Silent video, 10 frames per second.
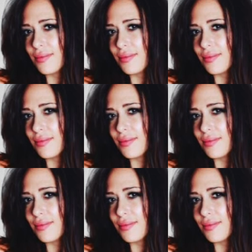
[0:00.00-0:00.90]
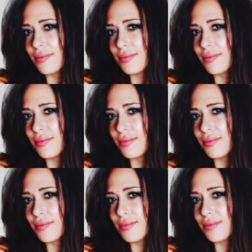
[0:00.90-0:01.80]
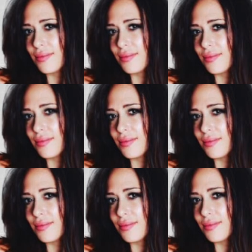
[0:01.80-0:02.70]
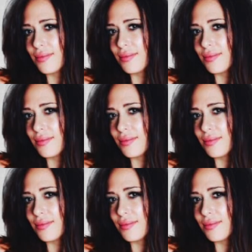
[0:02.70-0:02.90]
No words are spoken by the person on screen.